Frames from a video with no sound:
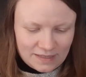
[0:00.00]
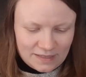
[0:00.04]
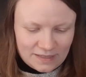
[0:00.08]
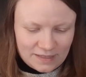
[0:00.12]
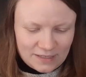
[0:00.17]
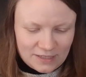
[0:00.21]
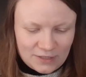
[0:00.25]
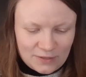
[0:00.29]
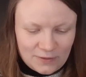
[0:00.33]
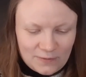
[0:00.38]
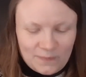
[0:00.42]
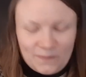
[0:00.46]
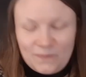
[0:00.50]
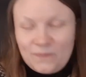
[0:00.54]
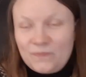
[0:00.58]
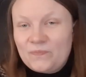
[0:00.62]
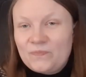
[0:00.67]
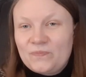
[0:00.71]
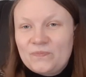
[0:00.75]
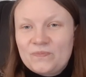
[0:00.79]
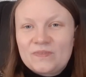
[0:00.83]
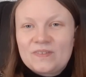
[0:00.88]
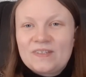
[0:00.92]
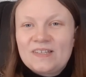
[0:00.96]
So
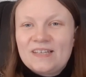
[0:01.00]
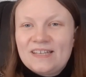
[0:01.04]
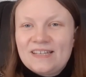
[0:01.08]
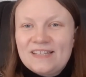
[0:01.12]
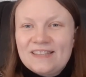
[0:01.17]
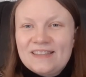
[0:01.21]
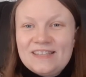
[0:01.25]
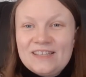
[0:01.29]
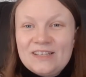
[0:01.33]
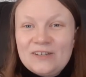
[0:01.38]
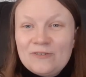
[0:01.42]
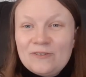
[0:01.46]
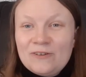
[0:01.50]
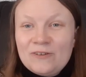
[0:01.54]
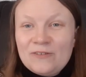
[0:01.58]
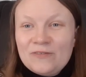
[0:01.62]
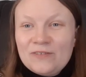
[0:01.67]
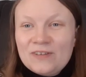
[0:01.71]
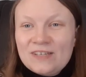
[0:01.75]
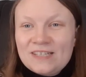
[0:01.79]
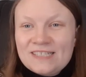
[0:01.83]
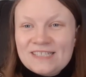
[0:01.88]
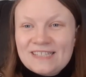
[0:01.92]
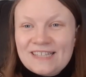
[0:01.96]
the only
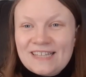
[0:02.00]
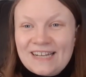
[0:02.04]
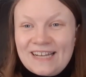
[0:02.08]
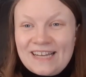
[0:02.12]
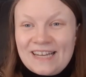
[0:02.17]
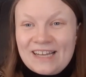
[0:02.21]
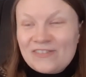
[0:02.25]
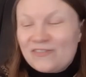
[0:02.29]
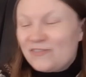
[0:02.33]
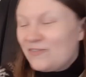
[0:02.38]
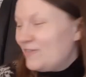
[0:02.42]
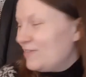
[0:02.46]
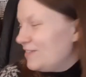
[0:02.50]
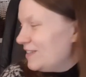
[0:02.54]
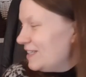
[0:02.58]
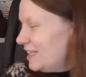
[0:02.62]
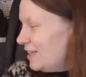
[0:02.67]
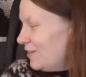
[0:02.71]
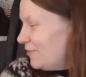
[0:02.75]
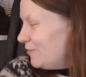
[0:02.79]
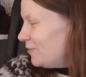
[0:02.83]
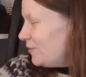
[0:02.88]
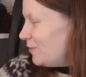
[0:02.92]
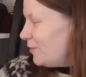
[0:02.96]
things that I have
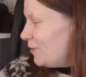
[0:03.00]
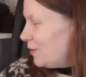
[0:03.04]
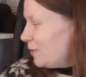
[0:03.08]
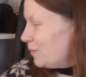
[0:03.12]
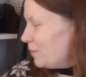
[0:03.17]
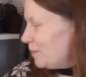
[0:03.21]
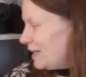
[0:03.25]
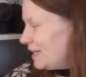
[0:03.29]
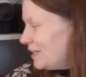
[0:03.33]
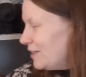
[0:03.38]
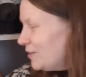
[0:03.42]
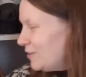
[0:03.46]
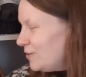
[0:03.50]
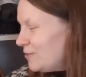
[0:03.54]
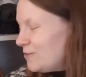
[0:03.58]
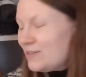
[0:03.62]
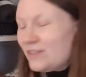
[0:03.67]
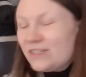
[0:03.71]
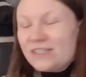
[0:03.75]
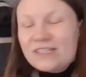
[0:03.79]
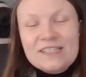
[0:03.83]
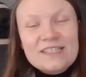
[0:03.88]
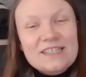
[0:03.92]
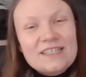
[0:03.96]
left on my
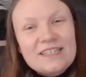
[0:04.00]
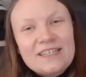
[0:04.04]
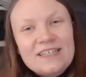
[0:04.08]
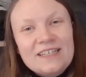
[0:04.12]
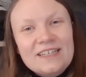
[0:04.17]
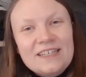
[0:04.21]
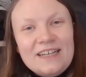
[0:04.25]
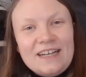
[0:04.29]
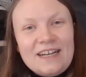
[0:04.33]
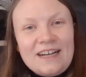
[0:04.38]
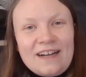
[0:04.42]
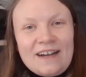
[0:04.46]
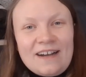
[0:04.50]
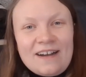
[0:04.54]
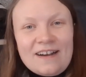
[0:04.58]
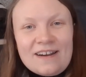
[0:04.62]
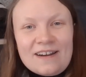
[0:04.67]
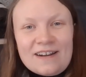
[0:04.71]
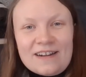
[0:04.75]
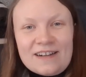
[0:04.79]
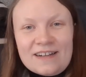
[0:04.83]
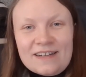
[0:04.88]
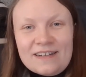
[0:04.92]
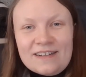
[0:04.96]
notes
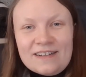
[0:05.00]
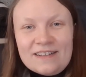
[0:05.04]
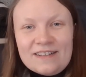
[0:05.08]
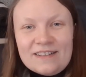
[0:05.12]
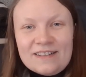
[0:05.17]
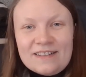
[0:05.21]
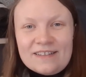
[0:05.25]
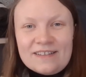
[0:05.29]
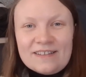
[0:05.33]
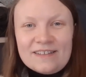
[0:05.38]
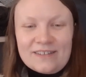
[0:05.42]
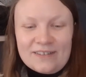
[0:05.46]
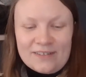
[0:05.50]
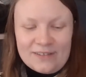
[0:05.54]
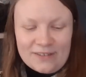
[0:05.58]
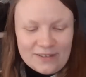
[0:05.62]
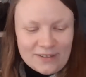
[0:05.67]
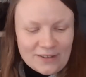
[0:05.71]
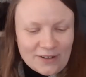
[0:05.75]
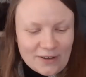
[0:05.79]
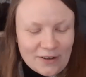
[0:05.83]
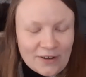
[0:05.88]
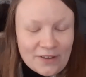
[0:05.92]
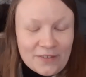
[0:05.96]
are
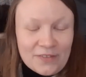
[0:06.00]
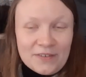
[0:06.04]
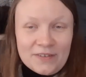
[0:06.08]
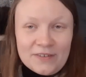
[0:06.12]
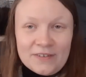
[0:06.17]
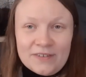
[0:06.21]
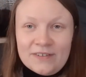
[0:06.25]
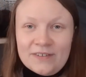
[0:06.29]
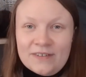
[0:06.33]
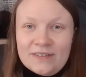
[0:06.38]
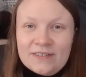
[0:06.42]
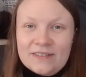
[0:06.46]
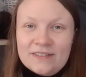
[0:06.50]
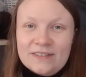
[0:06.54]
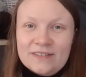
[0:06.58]
other